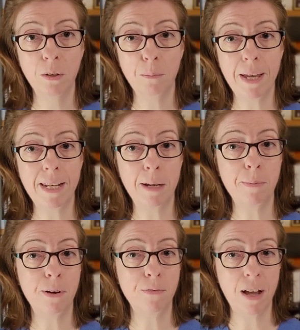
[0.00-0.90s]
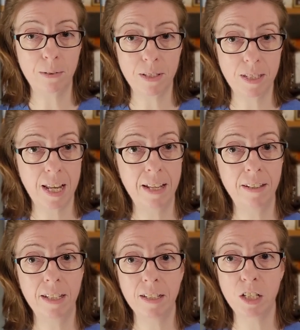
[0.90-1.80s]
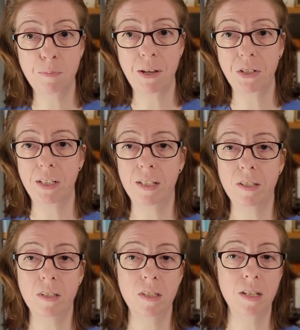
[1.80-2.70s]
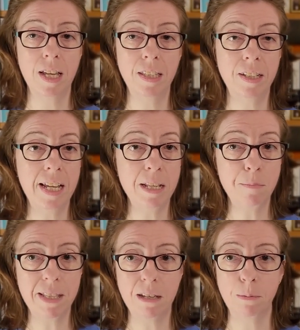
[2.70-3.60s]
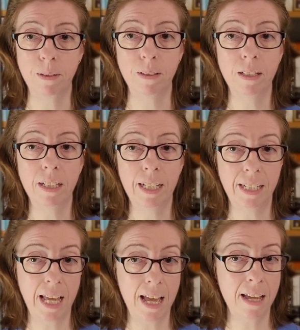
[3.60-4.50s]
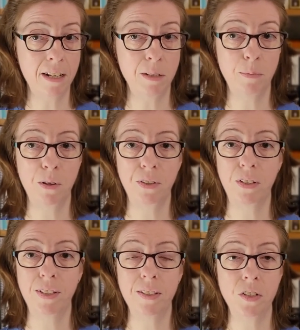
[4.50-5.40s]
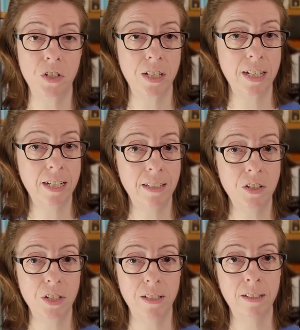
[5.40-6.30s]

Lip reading: made up of outstanding specialists in late medieval and early modern literature and culture,